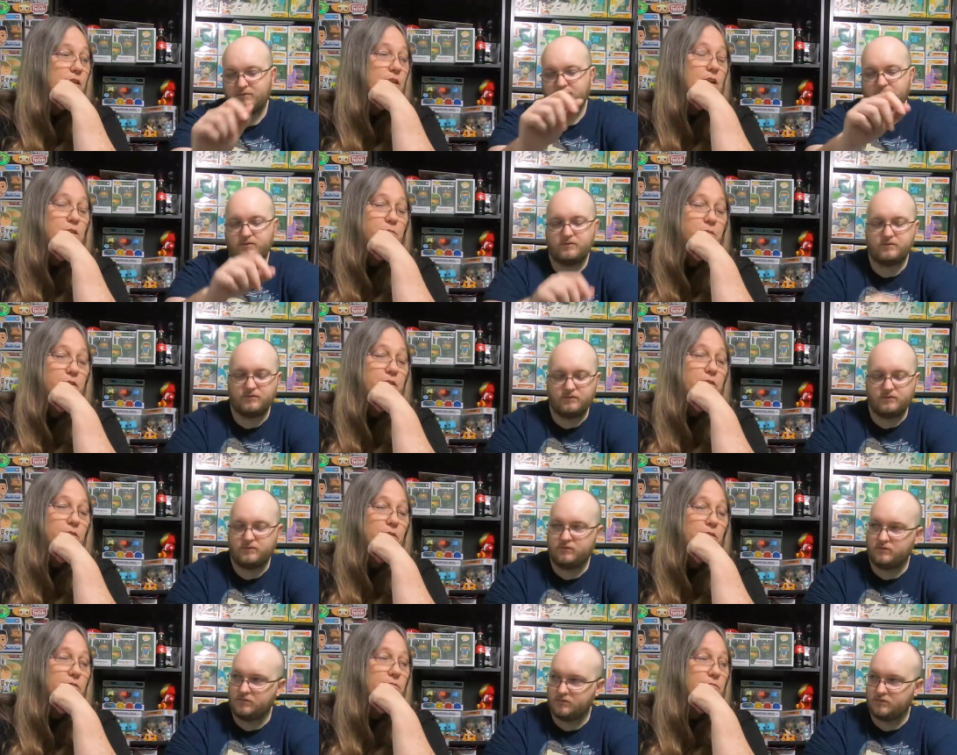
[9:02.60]
Speaker 1: That's pretty
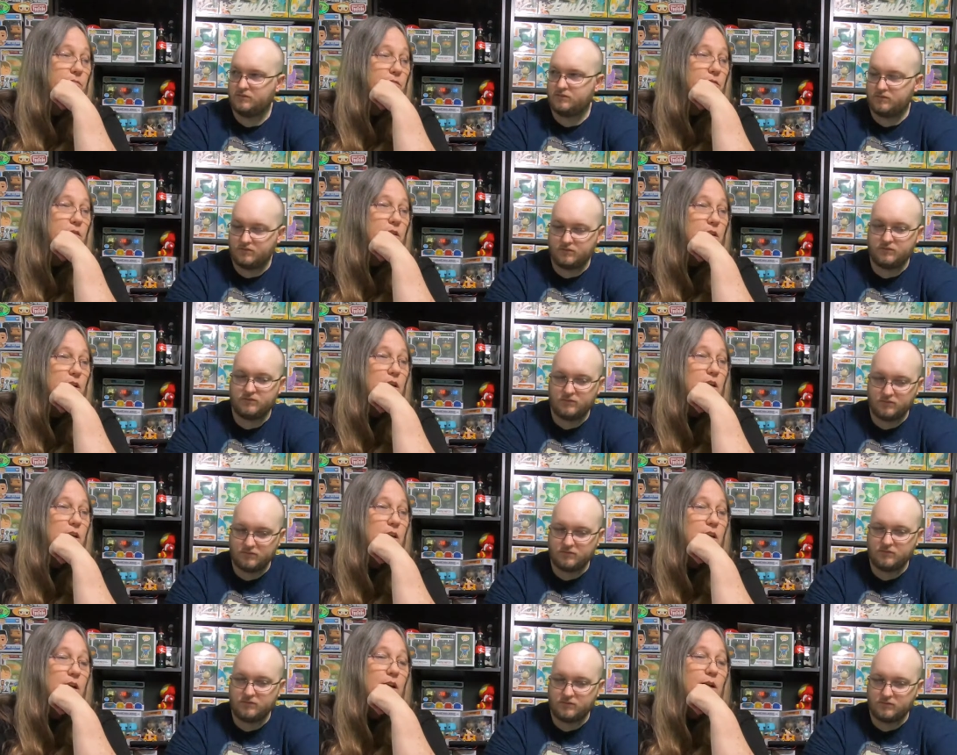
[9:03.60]
cool.
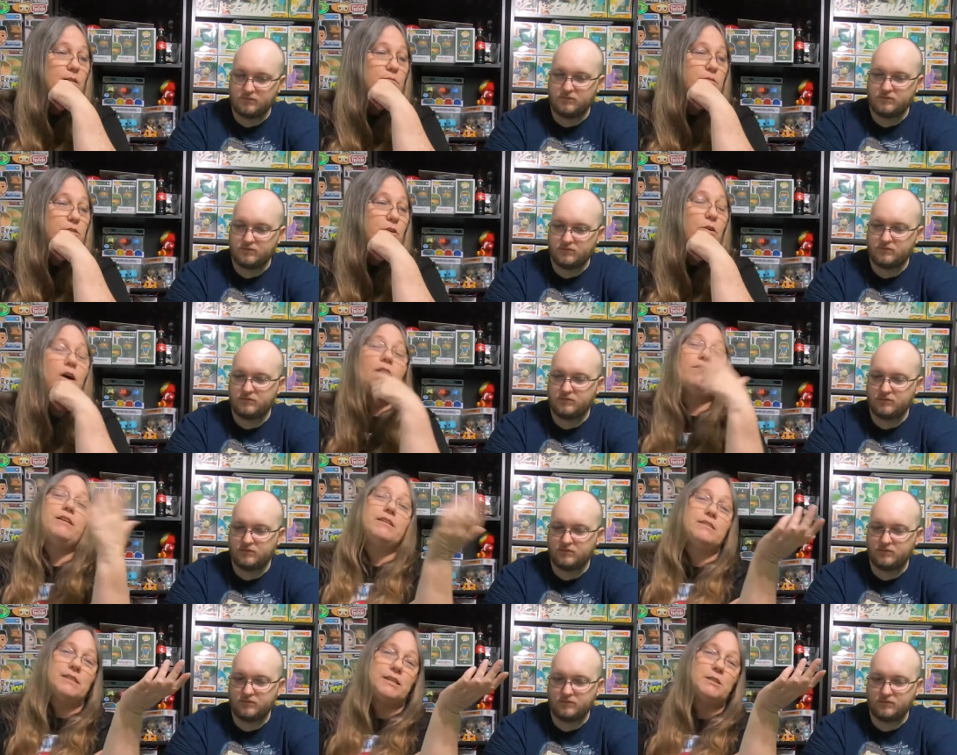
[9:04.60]
Um, so
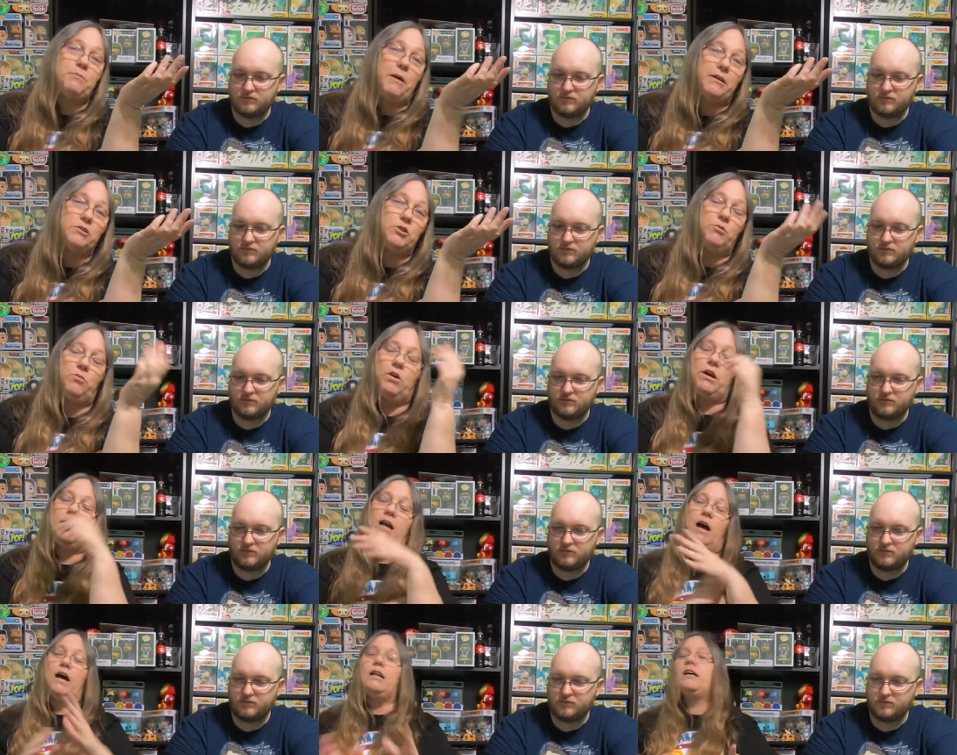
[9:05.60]
obviously Spectre
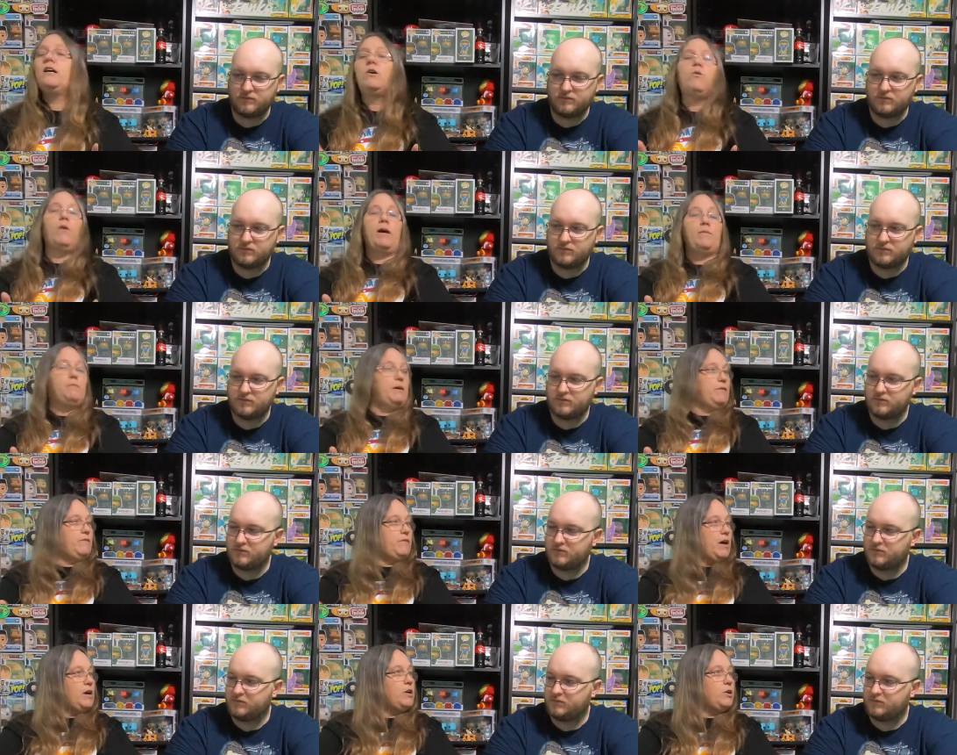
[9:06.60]
won. I didn't quite meet
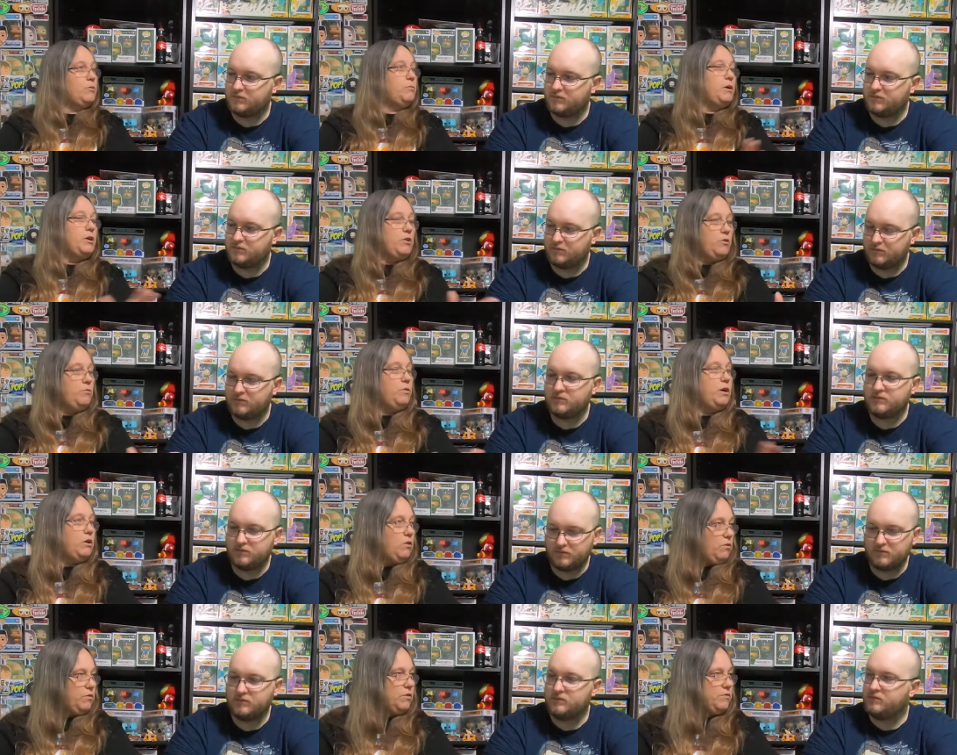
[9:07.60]
value, but you went
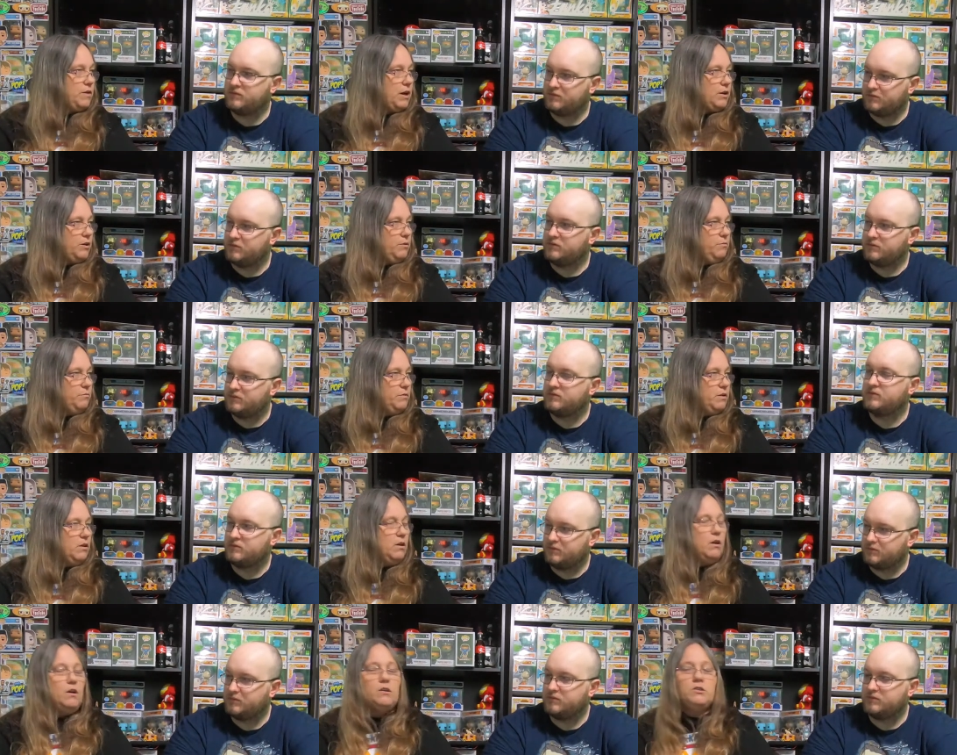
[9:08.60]
over value.
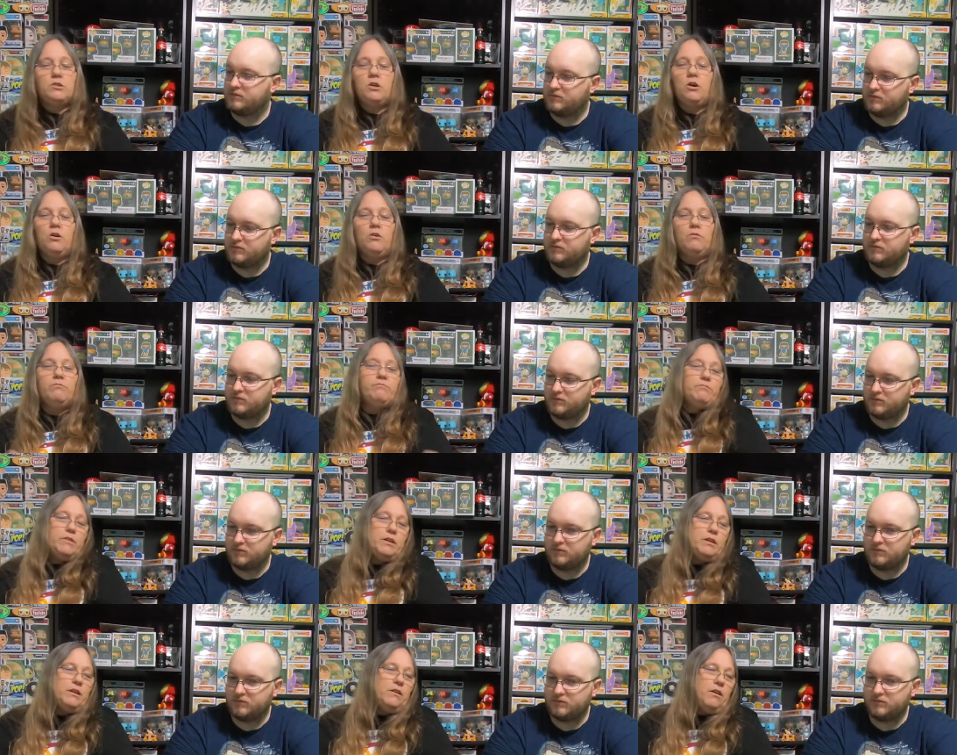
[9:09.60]
So,
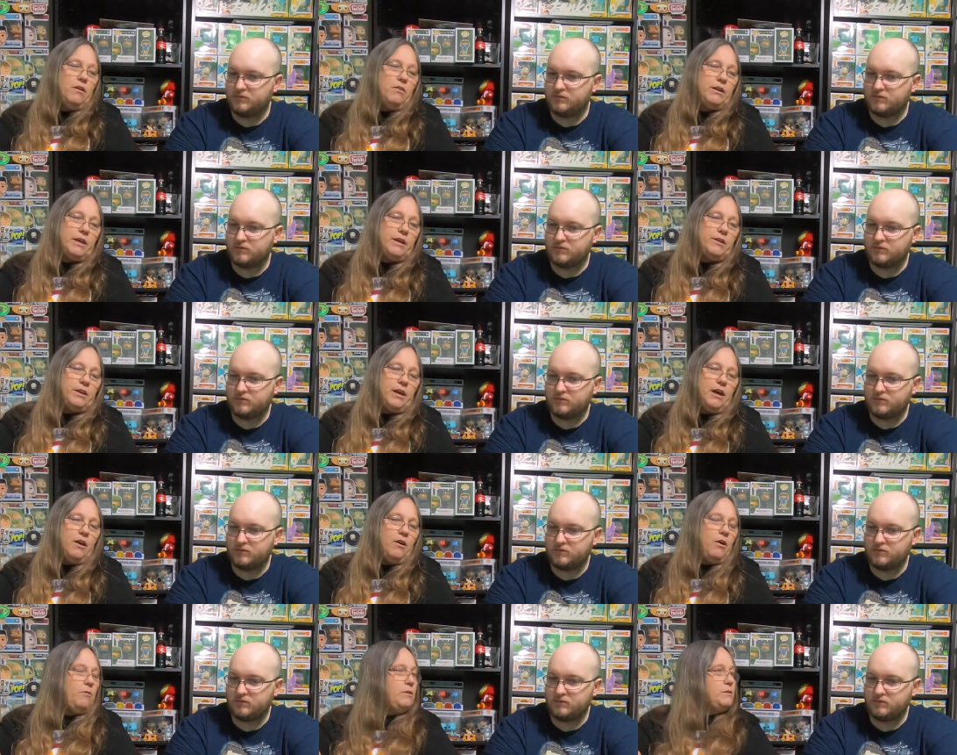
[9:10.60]
and you know, again, you can't
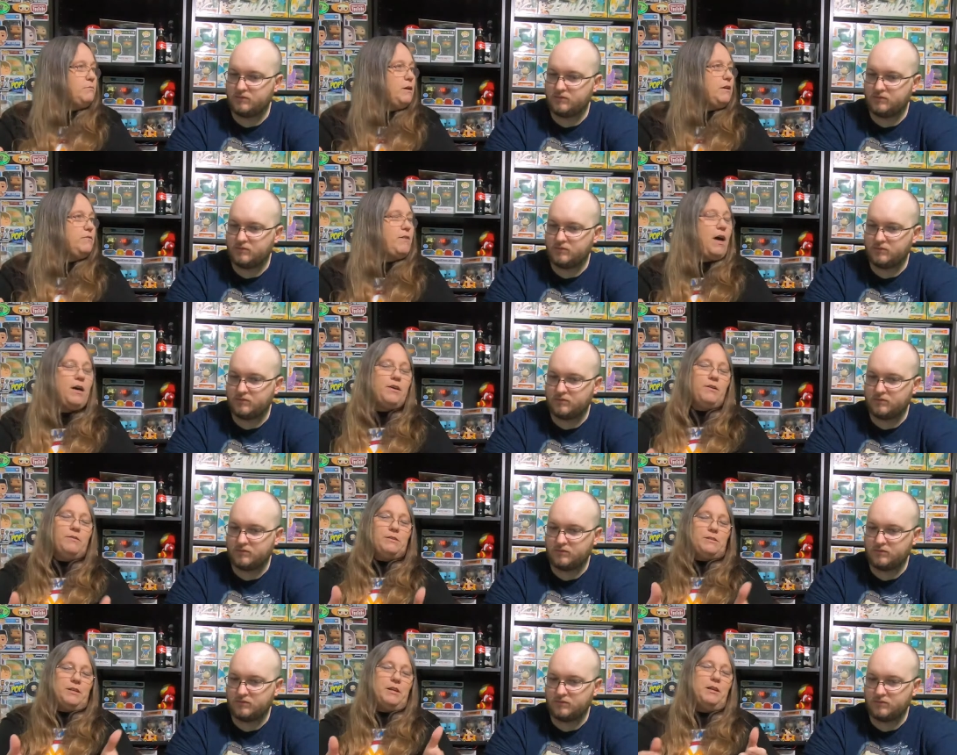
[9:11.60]
always make value.
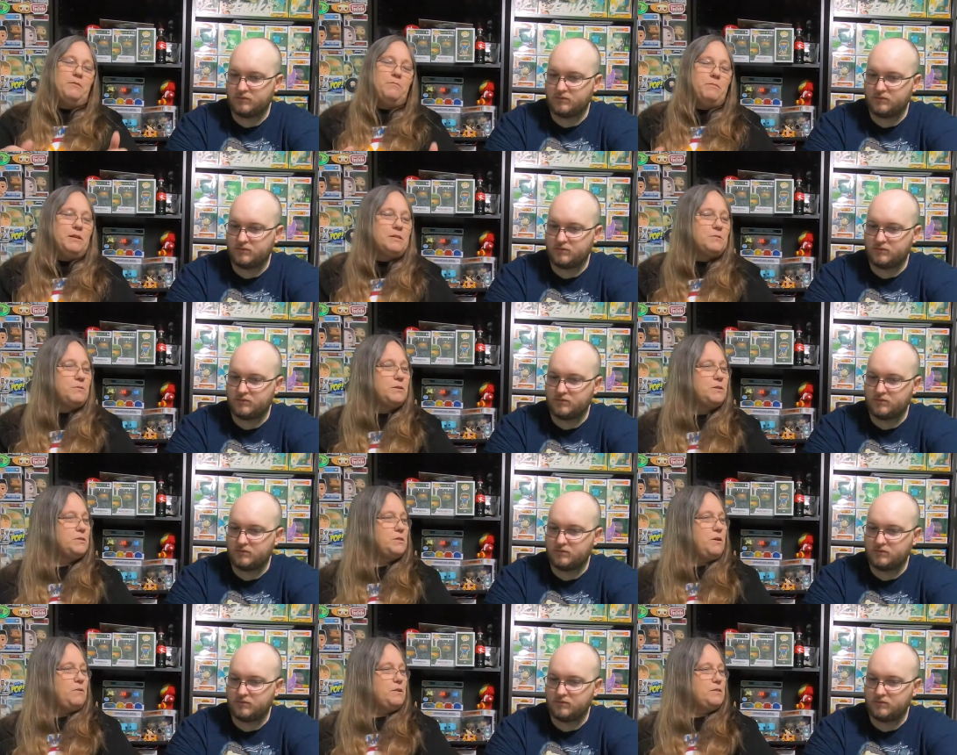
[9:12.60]
It's a hit and miss with the
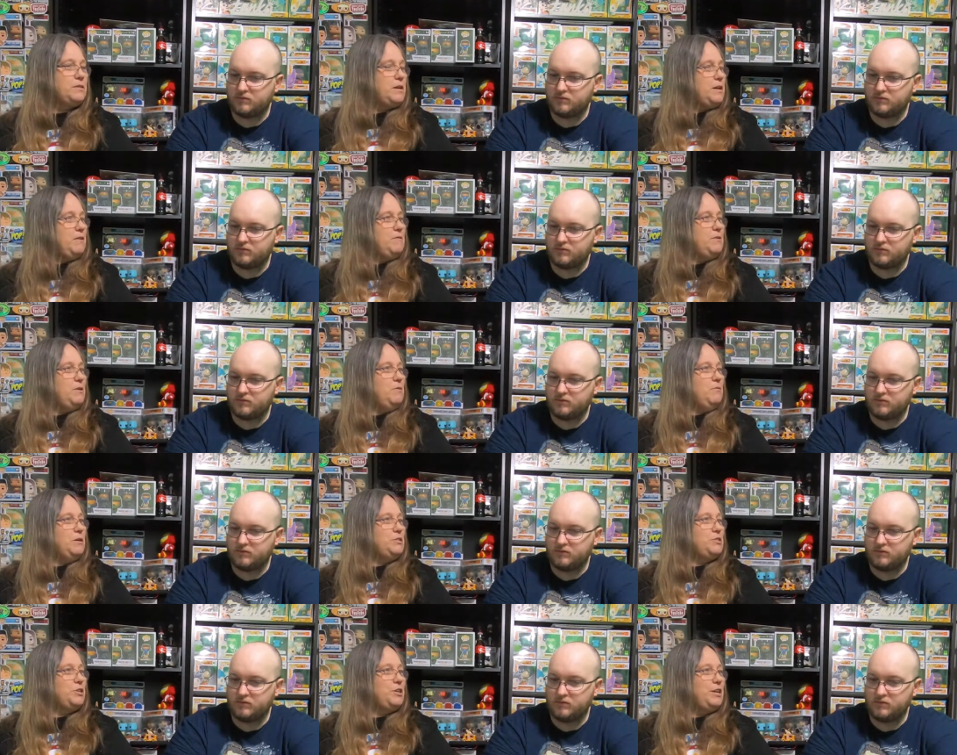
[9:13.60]
sodas. They never know
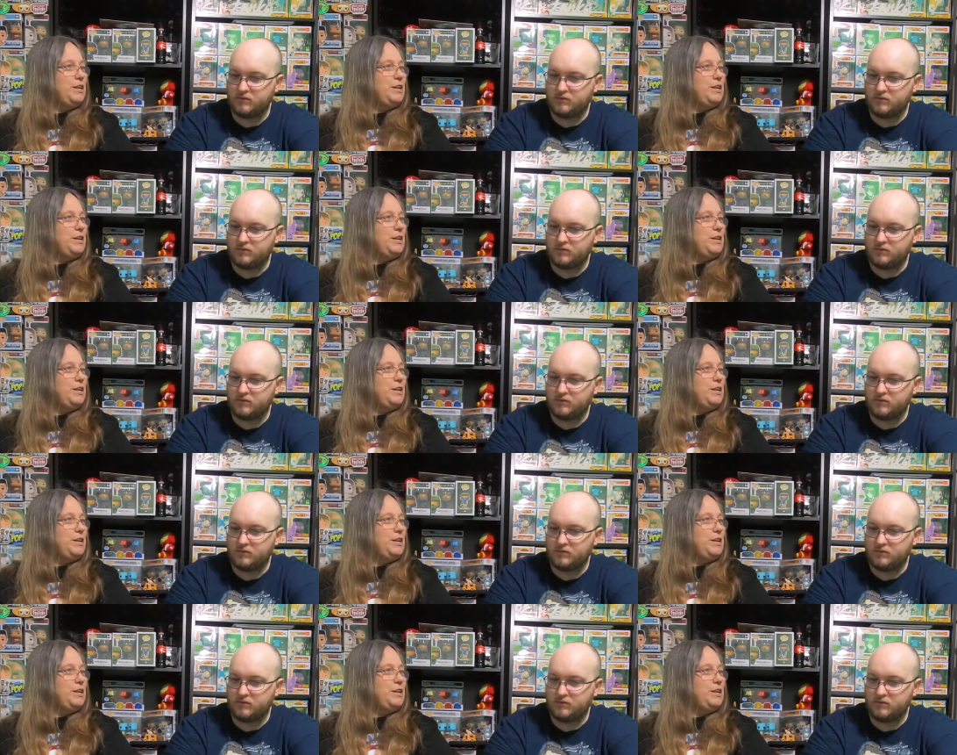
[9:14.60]
what you're